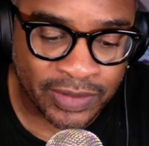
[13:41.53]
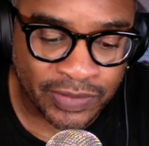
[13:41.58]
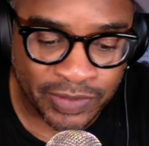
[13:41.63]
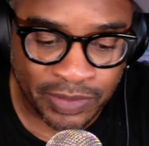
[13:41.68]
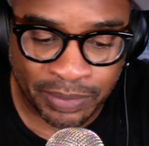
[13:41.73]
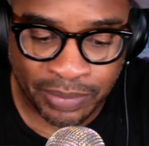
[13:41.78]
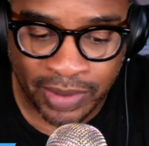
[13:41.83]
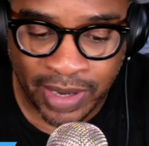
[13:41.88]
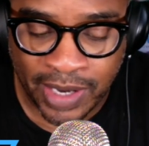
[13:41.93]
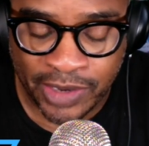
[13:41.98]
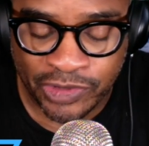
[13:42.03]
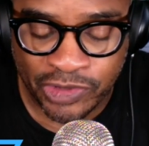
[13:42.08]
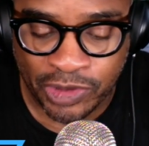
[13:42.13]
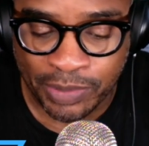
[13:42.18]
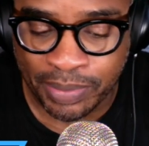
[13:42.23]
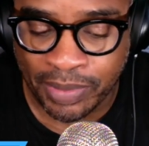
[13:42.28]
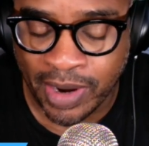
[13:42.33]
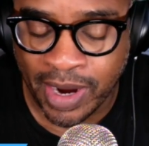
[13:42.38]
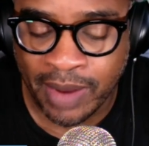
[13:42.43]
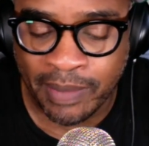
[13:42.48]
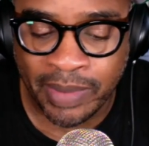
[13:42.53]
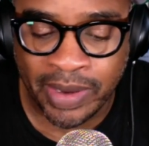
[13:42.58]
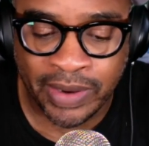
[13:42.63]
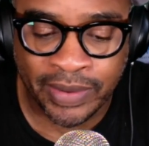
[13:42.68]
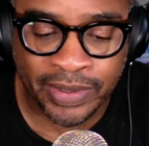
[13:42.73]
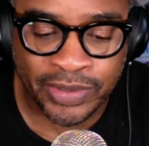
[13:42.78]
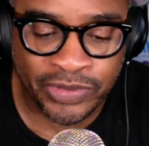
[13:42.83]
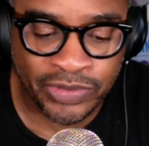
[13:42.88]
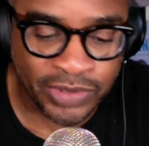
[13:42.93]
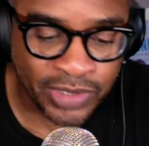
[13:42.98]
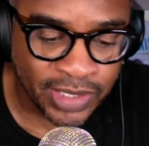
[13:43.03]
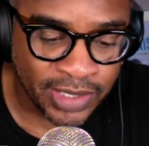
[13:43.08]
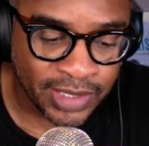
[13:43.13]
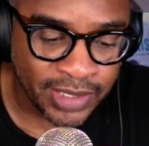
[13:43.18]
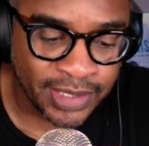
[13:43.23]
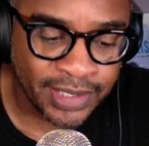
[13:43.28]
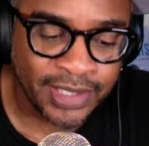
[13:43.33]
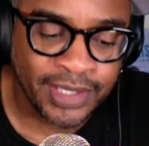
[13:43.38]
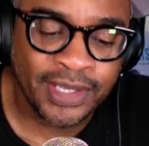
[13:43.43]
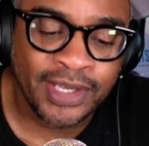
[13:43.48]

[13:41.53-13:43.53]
If LeBron is your primary and you need